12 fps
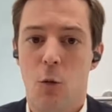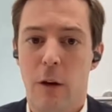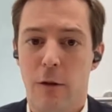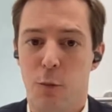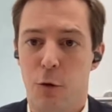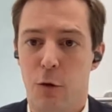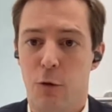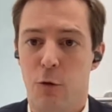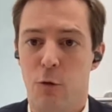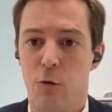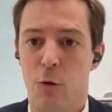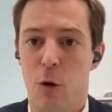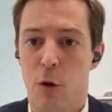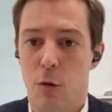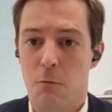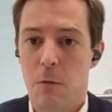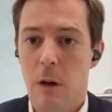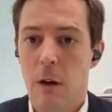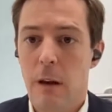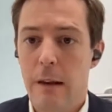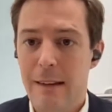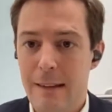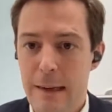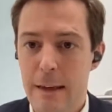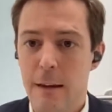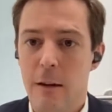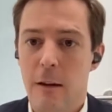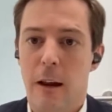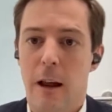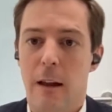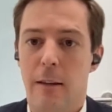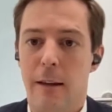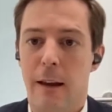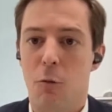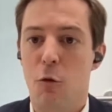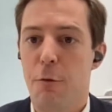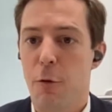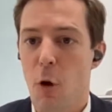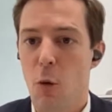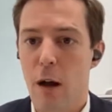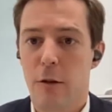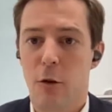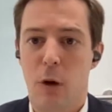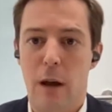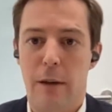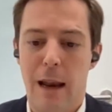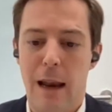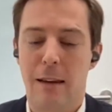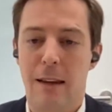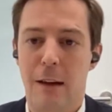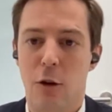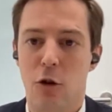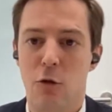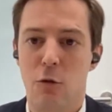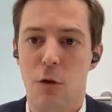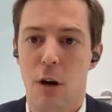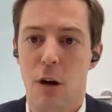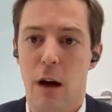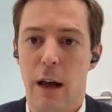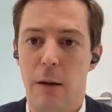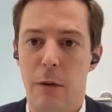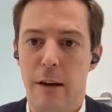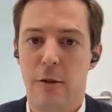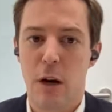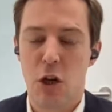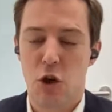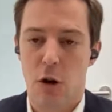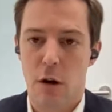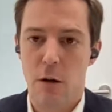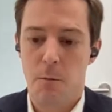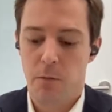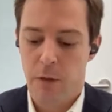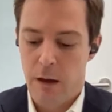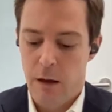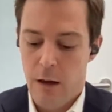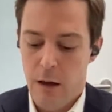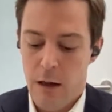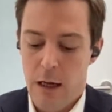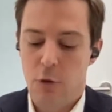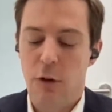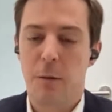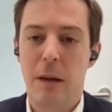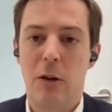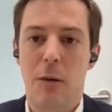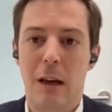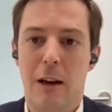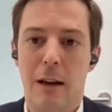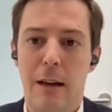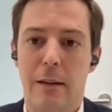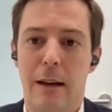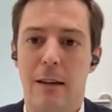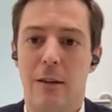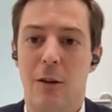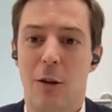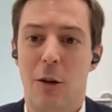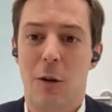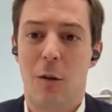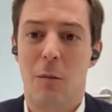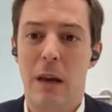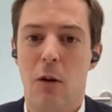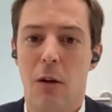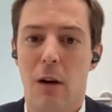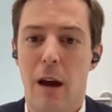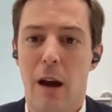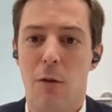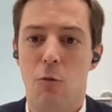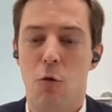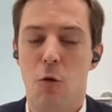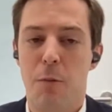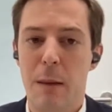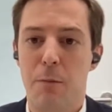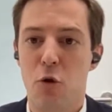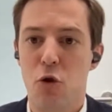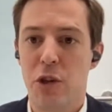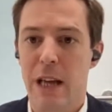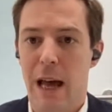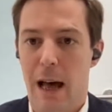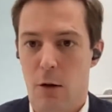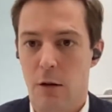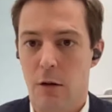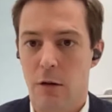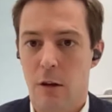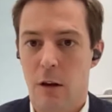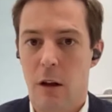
was supposed to sit and then move forward towards electing a new uh, administration, it was becoming clear that uh, Min Aung Hlaing would be pushed out